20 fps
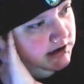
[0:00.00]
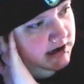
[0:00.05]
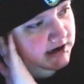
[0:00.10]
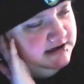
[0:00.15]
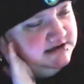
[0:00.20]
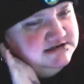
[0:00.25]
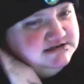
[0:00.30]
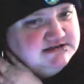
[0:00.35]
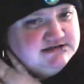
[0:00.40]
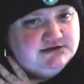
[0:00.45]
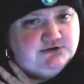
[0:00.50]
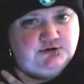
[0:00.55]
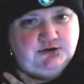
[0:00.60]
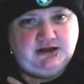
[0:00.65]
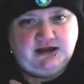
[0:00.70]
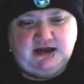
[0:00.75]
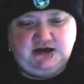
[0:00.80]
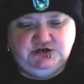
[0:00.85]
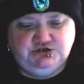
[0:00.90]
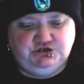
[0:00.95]
I still
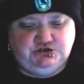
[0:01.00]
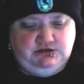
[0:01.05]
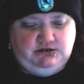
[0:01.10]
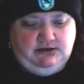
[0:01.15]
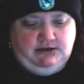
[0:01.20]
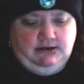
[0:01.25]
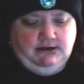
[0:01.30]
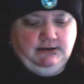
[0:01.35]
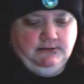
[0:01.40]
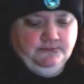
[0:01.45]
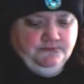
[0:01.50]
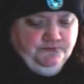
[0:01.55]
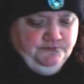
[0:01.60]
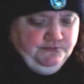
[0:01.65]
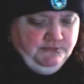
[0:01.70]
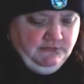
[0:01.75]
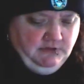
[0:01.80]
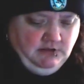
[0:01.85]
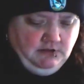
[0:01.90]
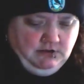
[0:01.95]
occasionally
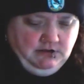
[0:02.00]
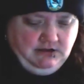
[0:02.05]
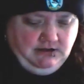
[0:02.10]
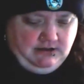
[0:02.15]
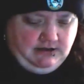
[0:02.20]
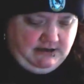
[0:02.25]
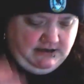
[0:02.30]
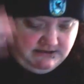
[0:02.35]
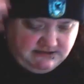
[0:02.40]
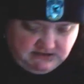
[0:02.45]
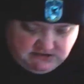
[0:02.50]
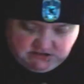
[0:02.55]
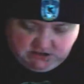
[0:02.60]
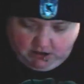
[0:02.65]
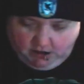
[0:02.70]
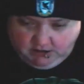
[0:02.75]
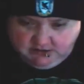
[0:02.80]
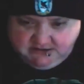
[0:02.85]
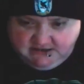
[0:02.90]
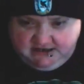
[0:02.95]
get to
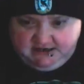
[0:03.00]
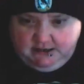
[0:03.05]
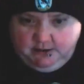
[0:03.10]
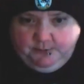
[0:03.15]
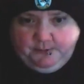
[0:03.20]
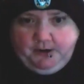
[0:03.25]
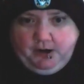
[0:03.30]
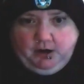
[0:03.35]
talk to him